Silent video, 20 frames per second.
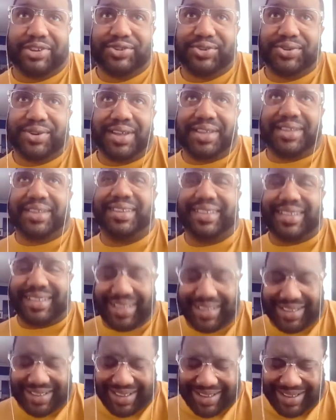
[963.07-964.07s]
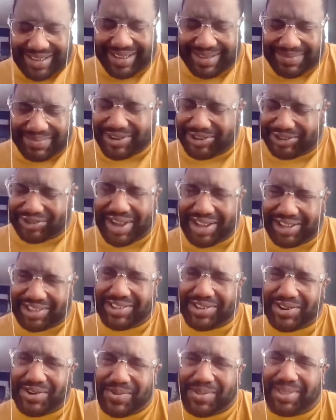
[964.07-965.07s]
Make sure I
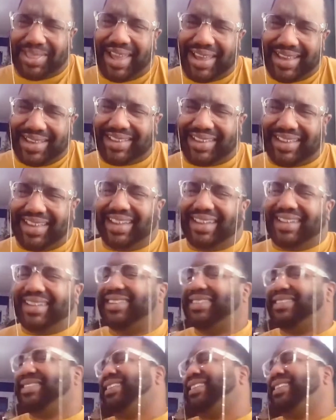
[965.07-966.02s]
still don't like it.